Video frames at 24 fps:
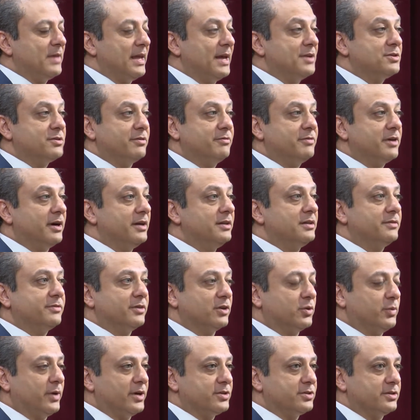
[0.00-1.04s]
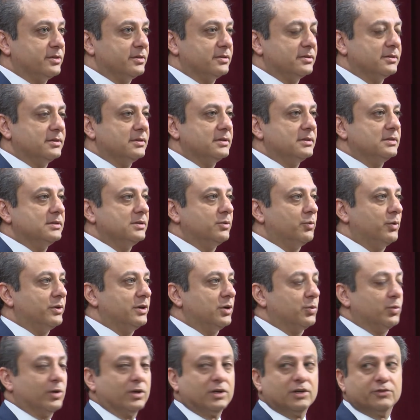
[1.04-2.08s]
is a very different question when
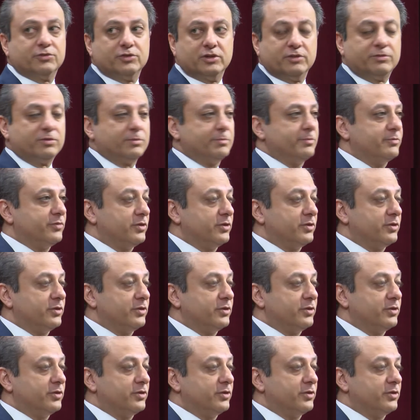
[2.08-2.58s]
you're working for, for,